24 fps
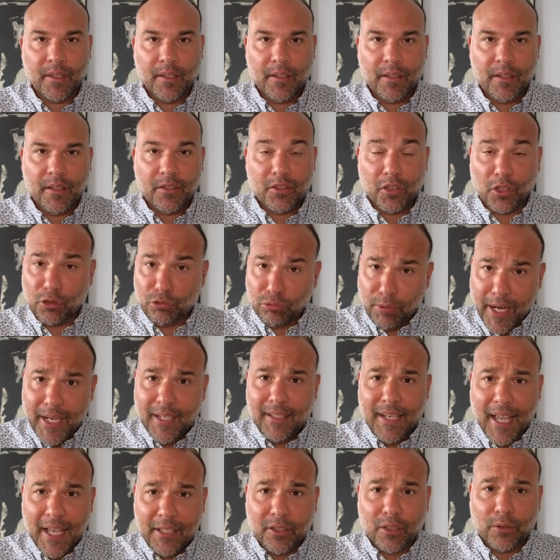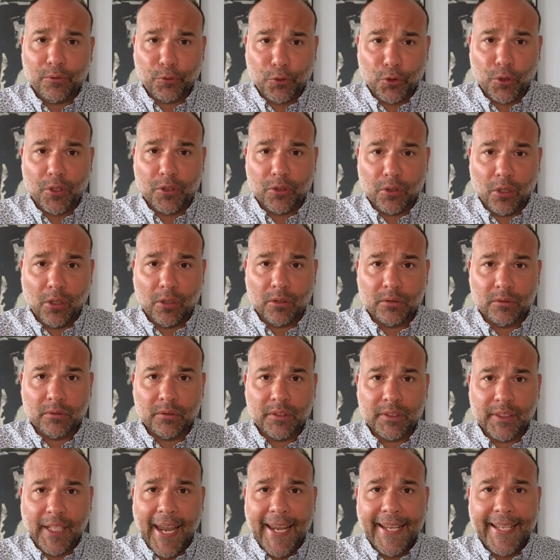It's a great lesson for us all.
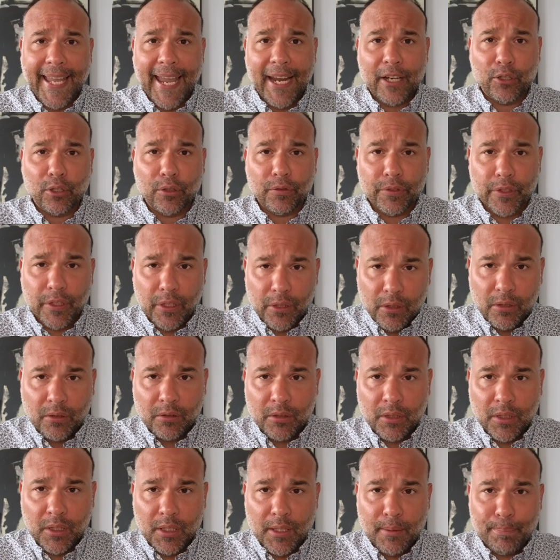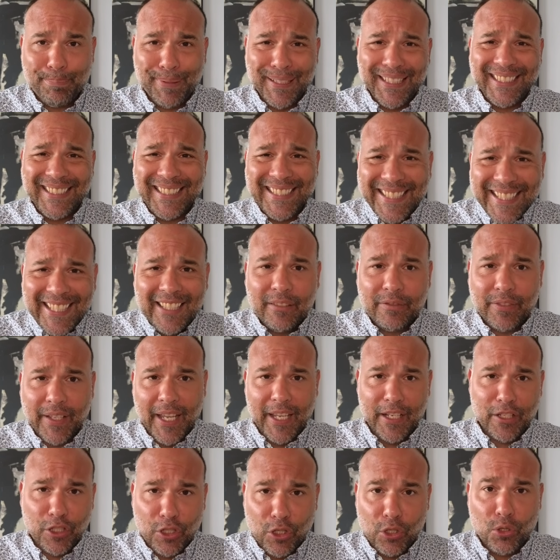Take care of you, believe
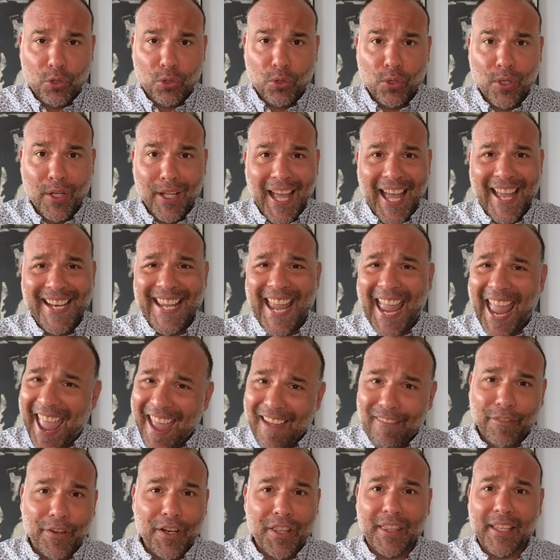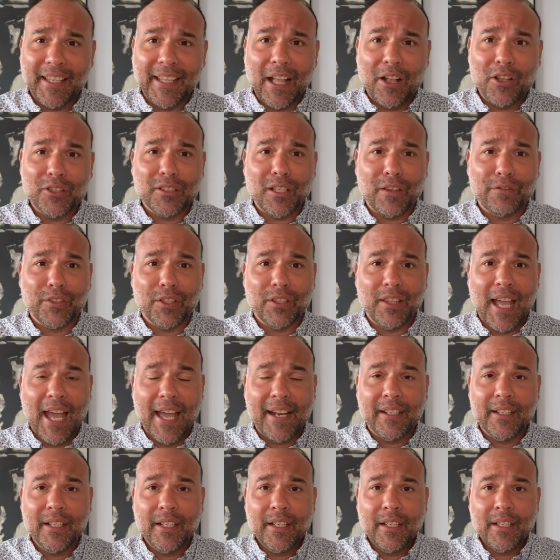in you, and everything else after
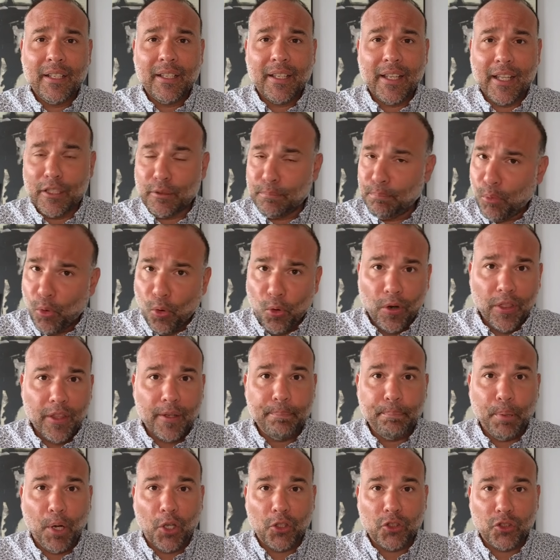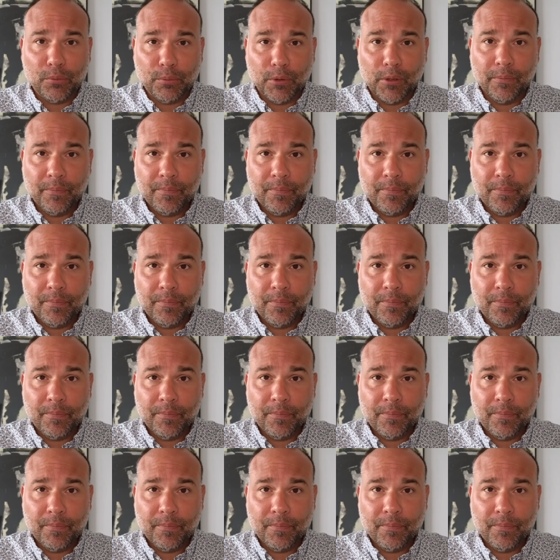that is more than possible.